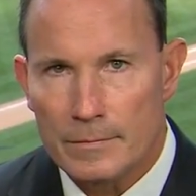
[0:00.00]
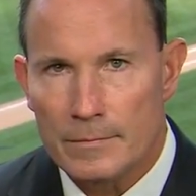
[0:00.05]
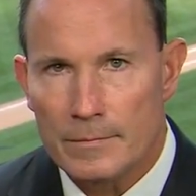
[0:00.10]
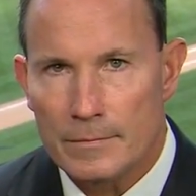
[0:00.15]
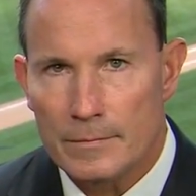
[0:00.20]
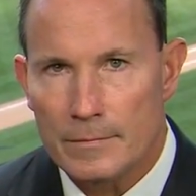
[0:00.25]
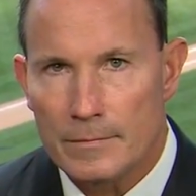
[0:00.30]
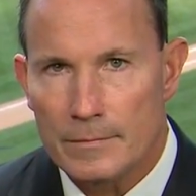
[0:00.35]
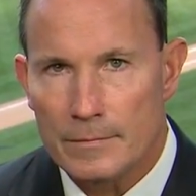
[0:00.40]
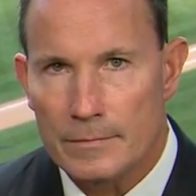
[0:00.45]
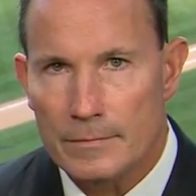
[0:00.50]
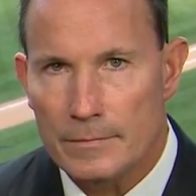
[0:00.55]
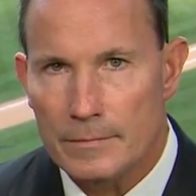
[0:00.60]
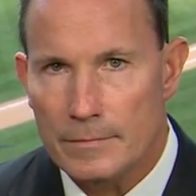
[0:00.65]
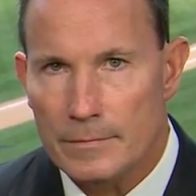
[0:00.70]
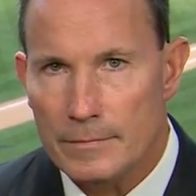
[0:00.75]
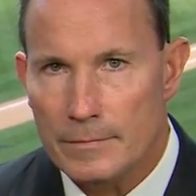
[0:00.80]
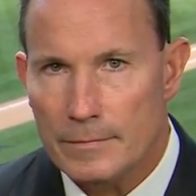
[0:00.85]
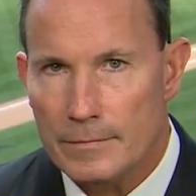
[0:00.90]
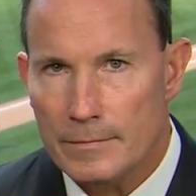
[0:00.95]

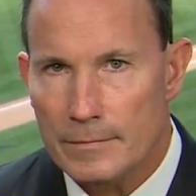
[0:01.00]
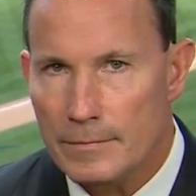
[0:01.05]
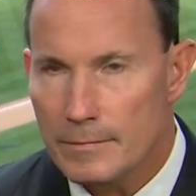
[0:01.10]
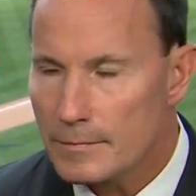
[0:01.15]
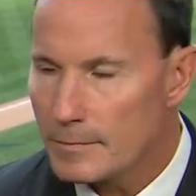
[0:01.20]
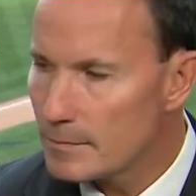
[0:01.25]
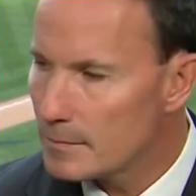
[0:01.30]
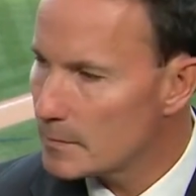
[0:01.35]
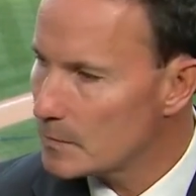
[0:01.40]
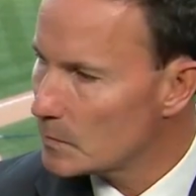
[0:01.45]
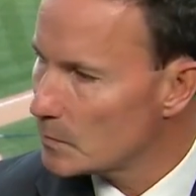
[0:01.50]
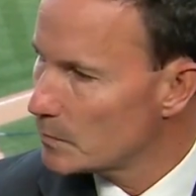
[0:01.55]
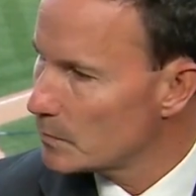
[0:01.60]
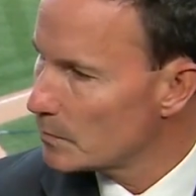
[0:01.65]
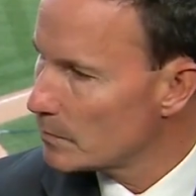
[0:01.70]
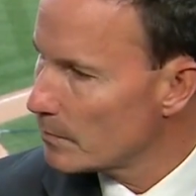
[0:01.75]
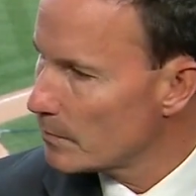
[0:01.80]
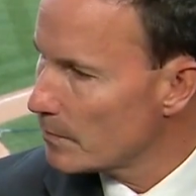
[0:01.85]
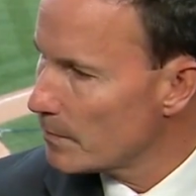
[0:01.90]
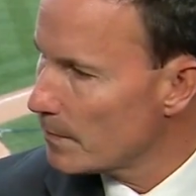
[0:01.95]

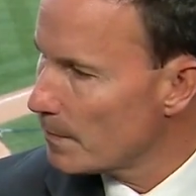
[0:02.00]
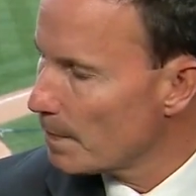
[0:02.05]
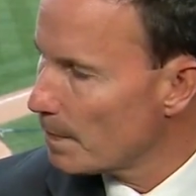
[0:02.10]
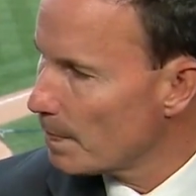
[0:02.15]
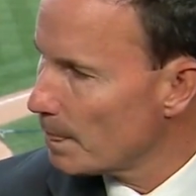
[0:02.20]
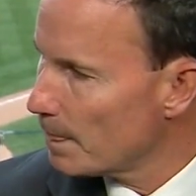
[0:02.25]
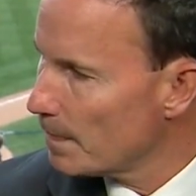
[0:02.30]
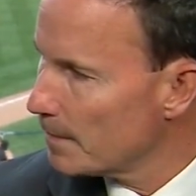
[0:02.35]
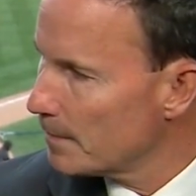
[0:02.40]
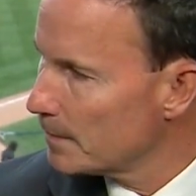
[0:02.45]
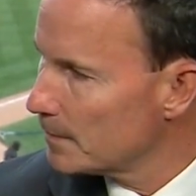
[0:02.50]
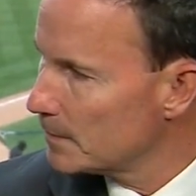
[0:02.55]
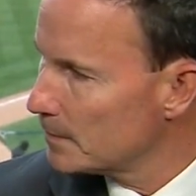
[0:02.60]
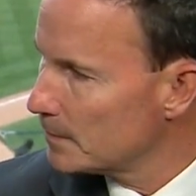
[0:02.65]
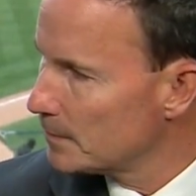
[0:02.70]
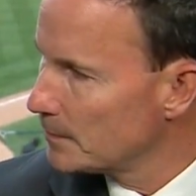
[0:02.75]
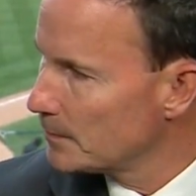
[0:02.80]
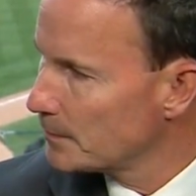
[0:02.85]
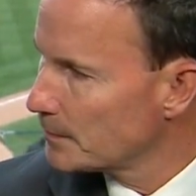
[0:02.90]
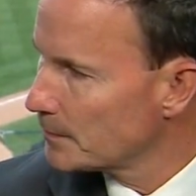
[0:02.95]

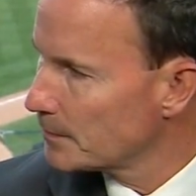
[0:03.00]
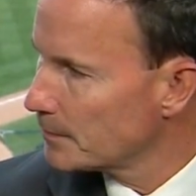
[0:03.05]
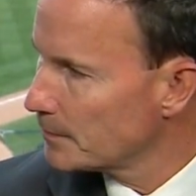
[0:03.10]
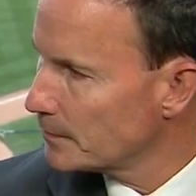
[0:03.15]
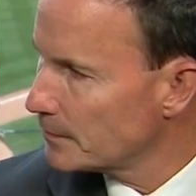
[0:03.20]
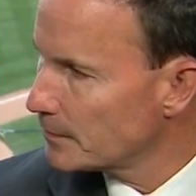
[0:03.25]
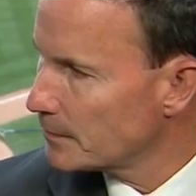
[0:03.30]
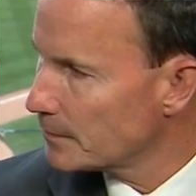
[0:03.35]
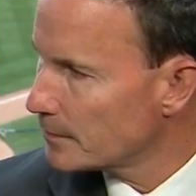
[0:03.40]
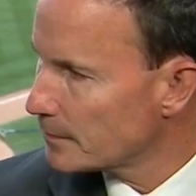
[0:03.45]
This person isn't speaking.